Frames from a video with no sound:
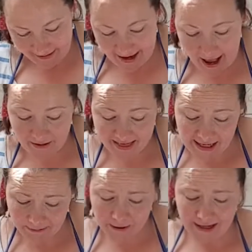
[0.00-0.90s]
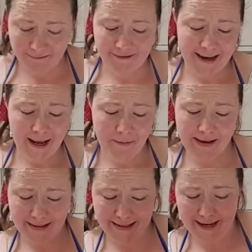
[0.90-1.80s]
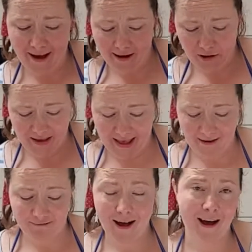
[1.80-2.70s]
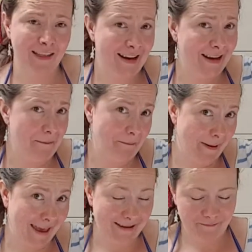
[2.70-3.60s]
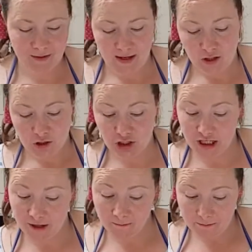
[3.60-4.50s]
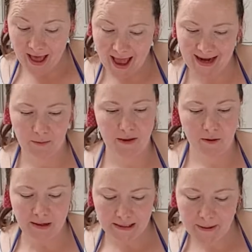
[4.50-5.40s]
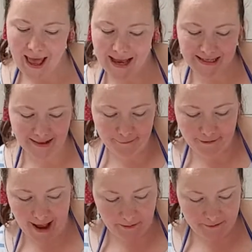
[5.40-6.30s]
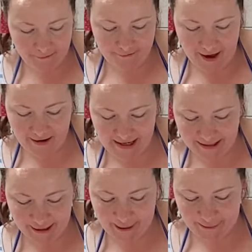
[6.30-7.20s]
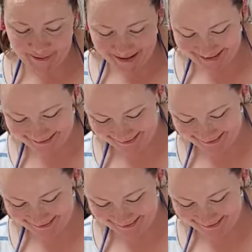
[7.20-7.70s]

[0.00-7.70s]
Now at this point it really will start looking rather lumpy. Don't panic, we're going to be adding the flour very soon.